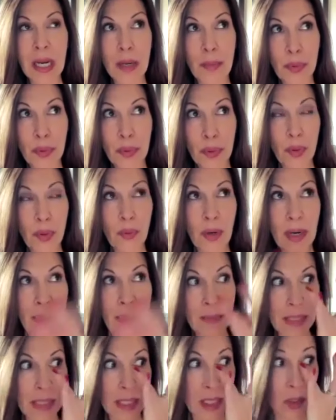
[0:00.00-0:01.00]

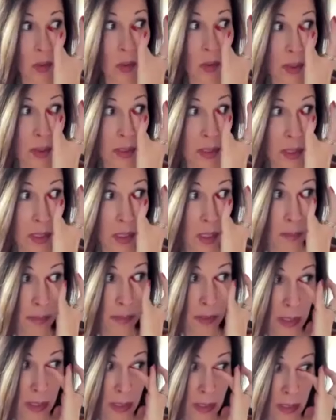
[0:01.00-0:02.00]
programs that are going to come
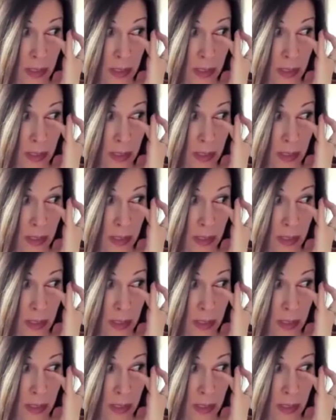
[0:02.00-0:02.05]
to the